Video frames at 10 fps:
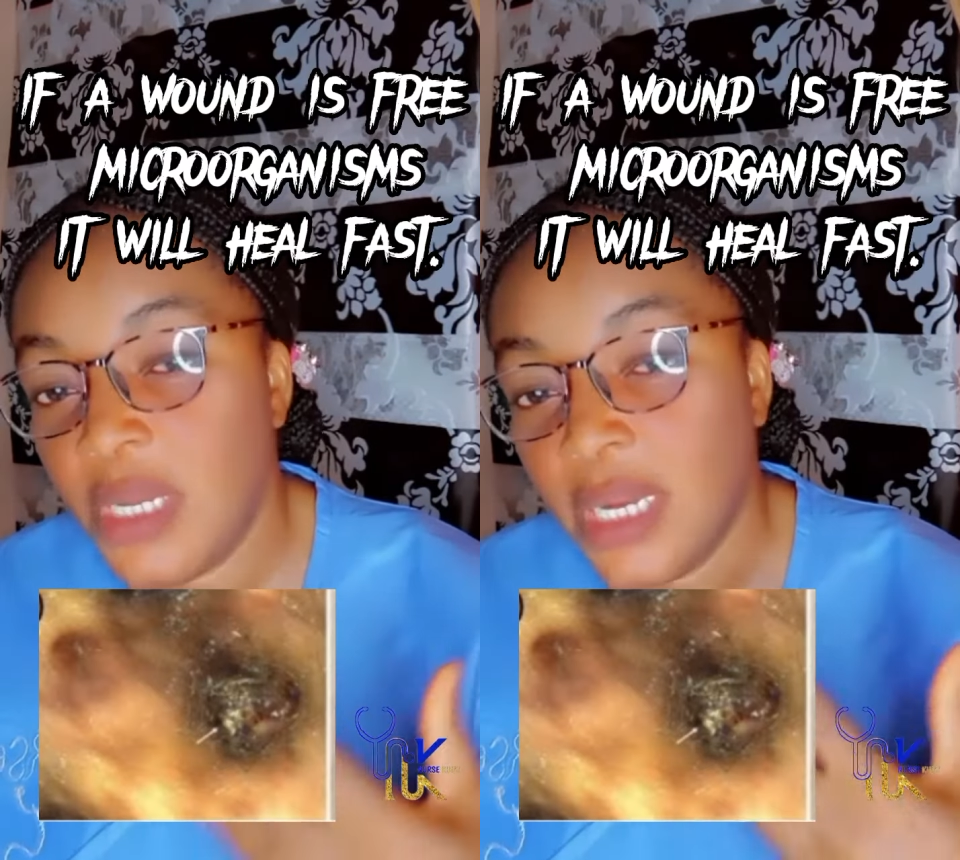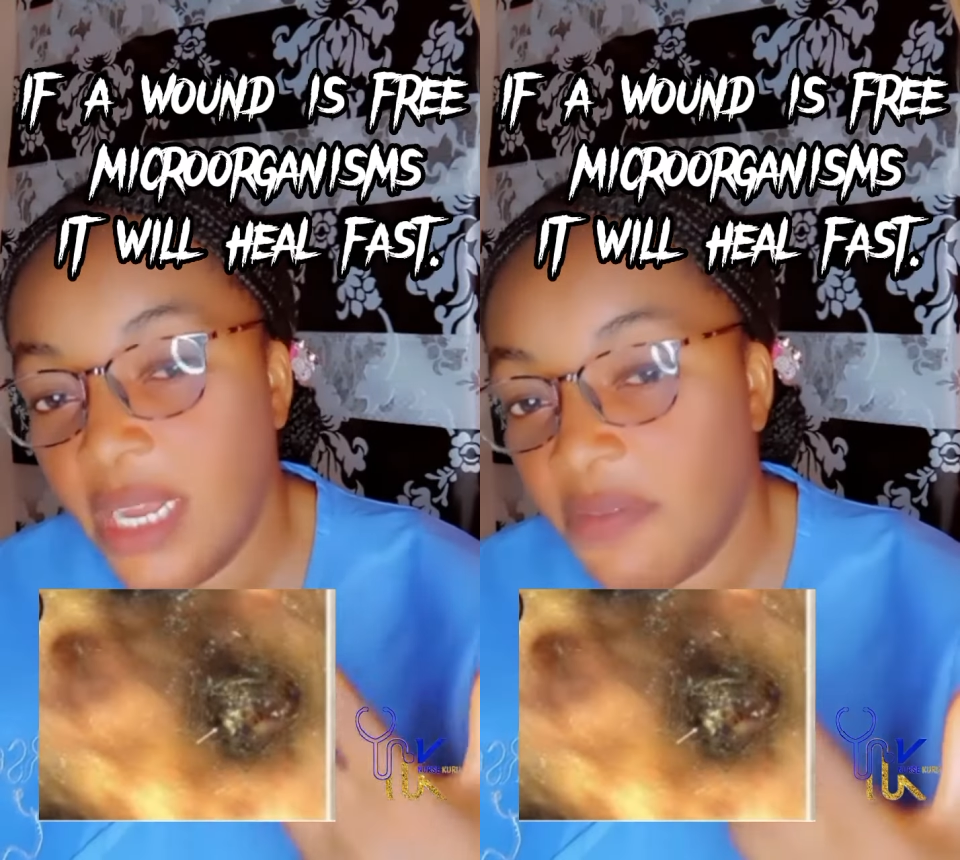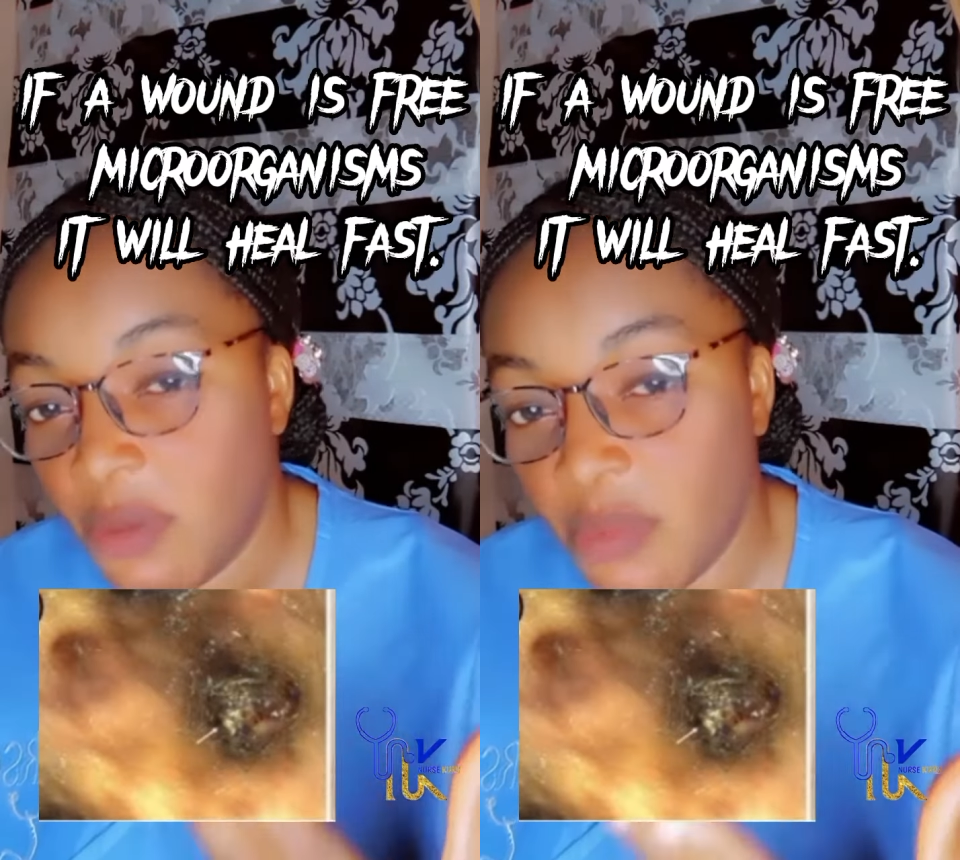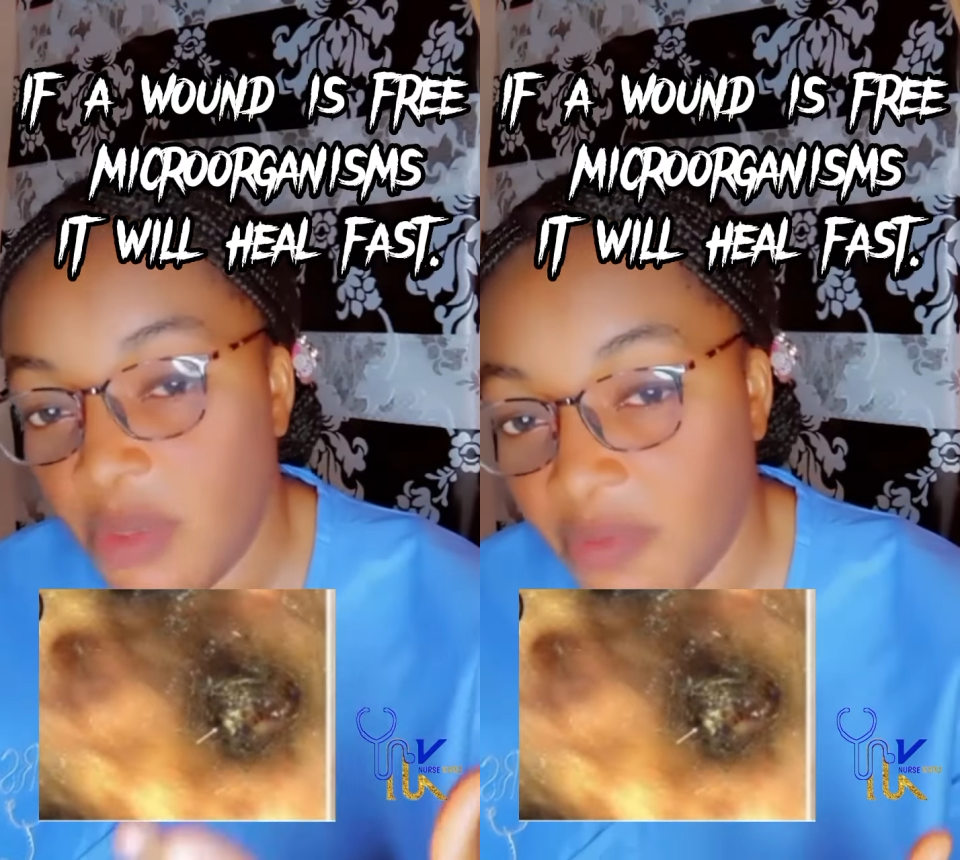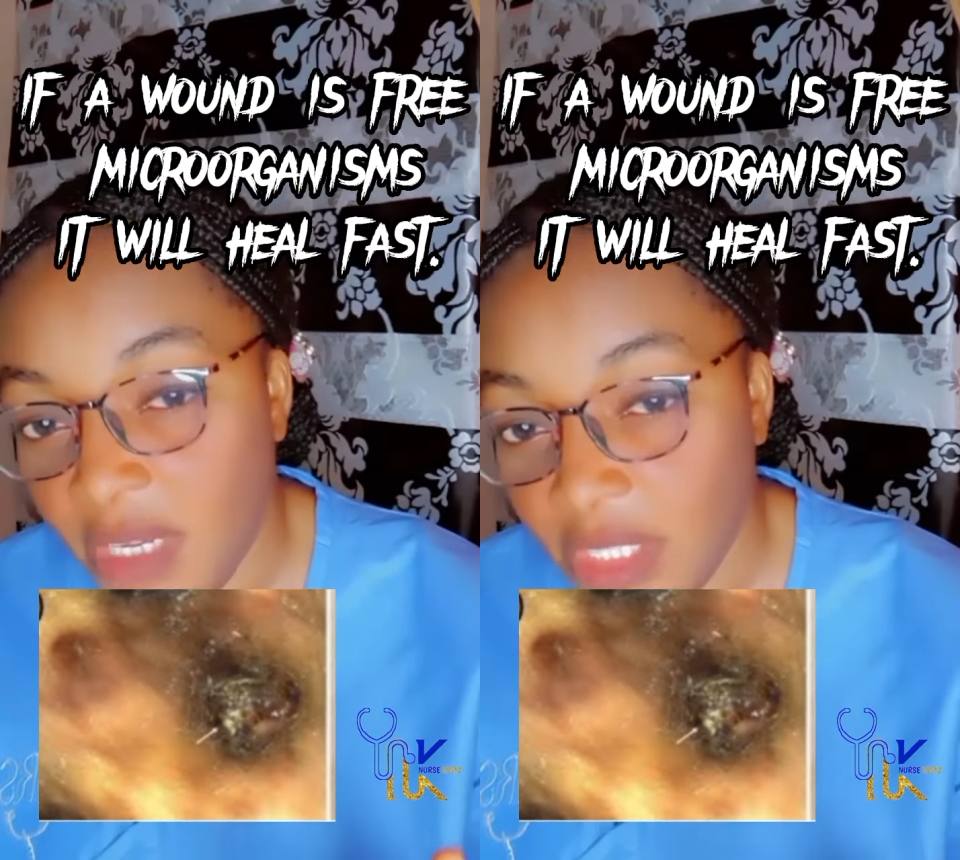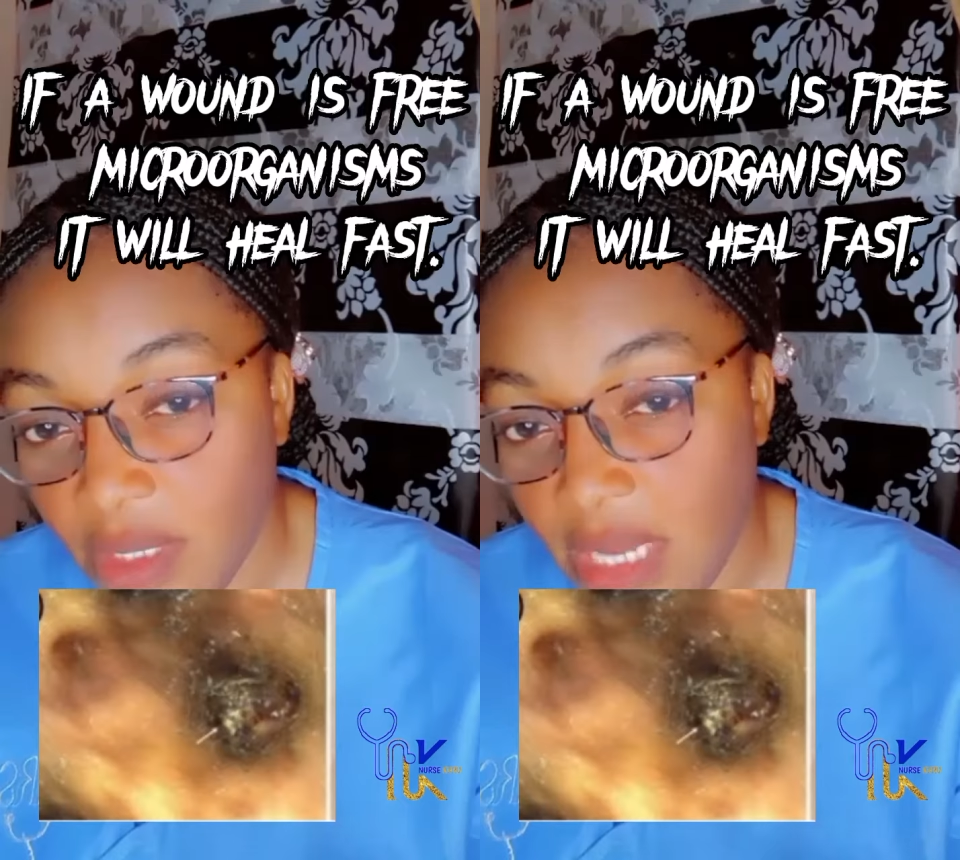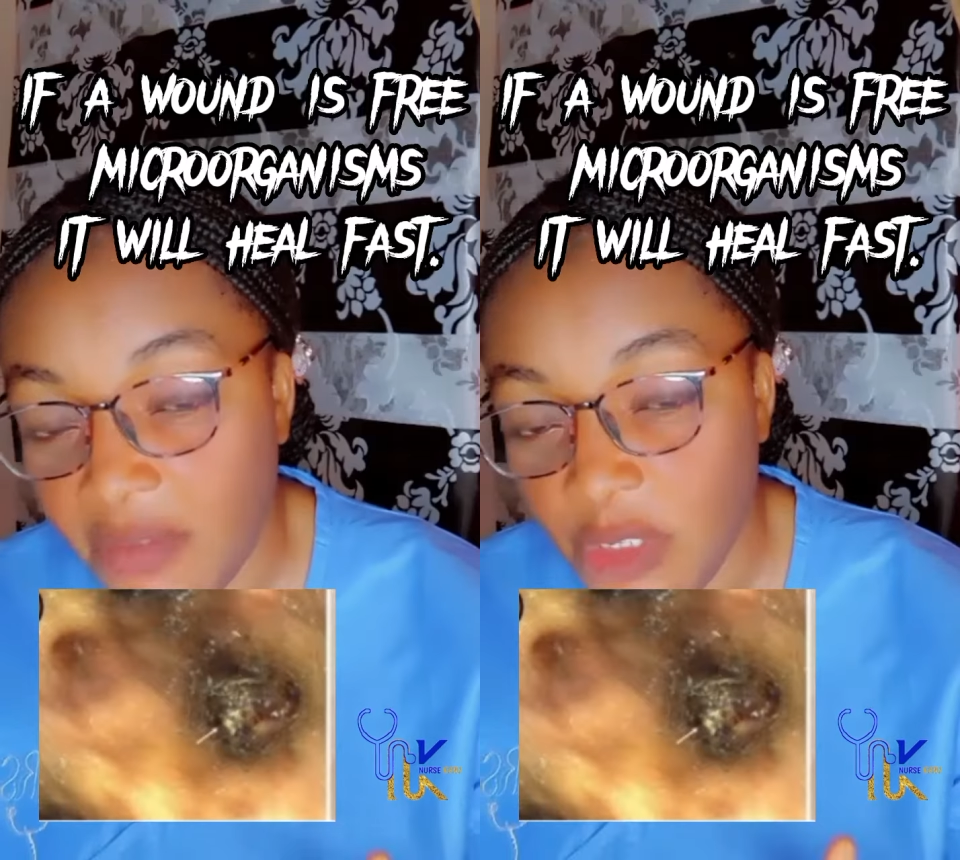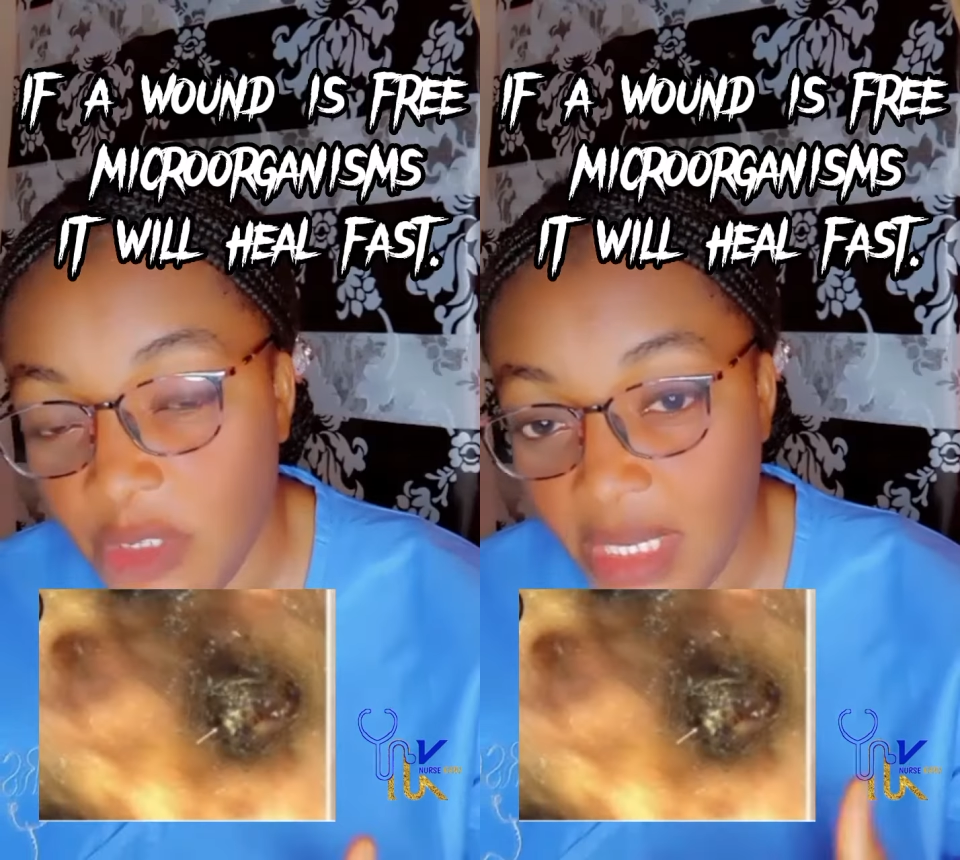clear from infection, have
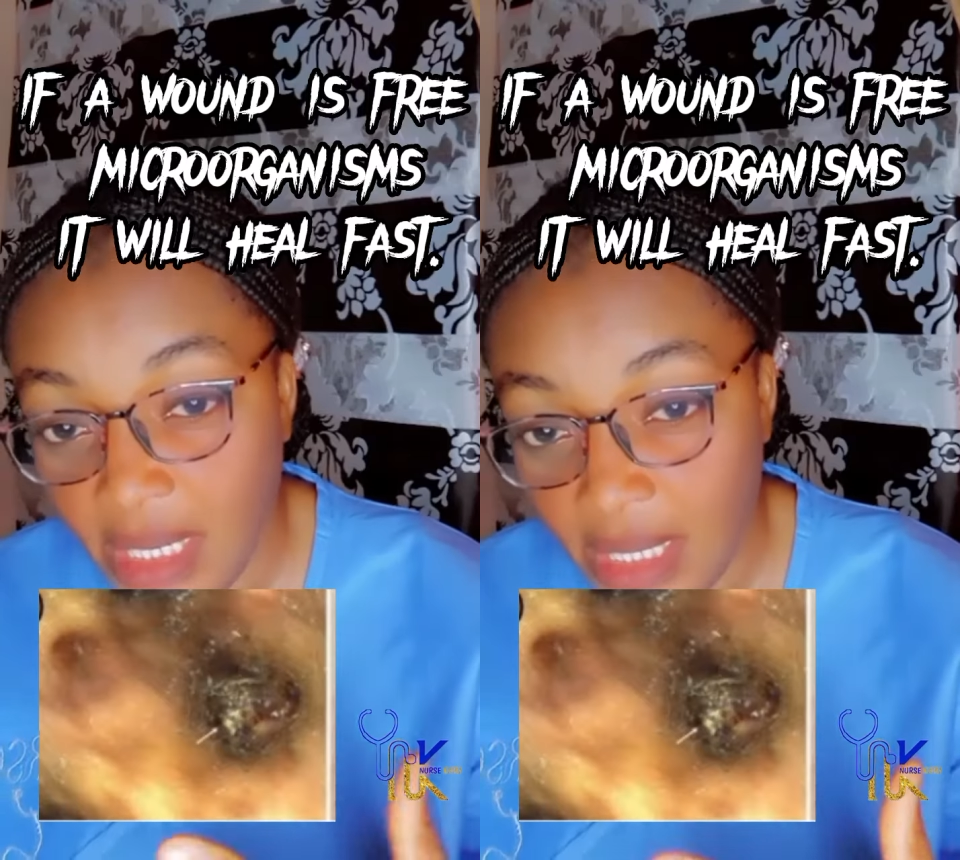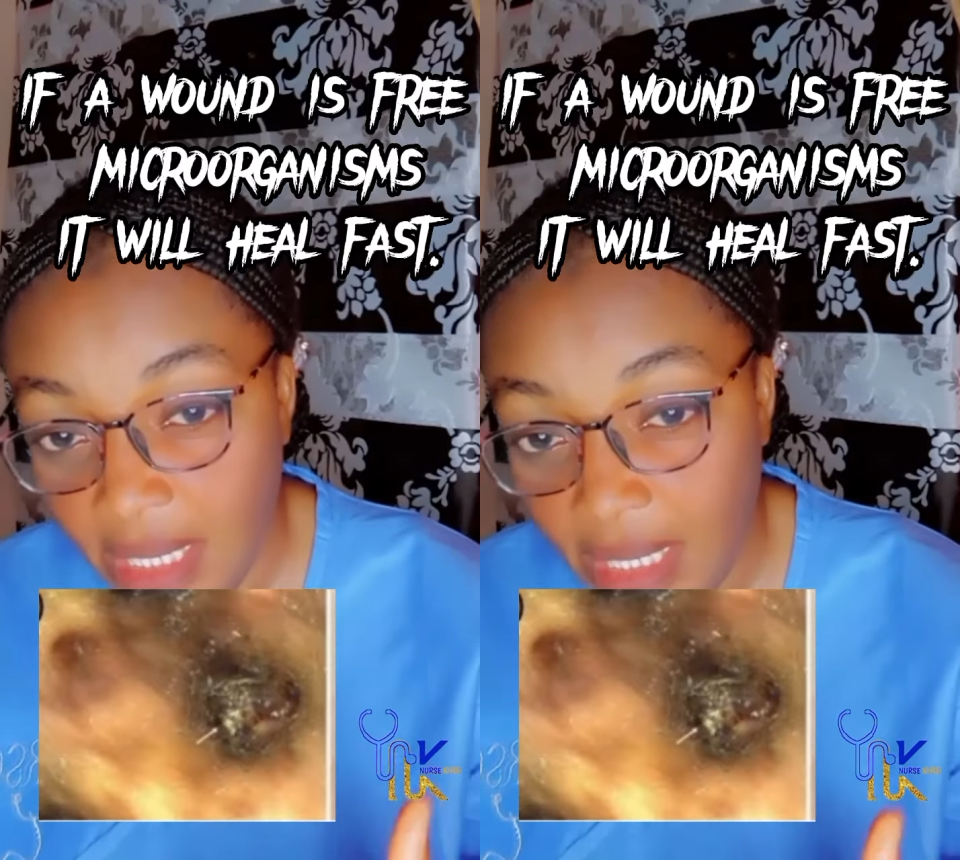to be clean,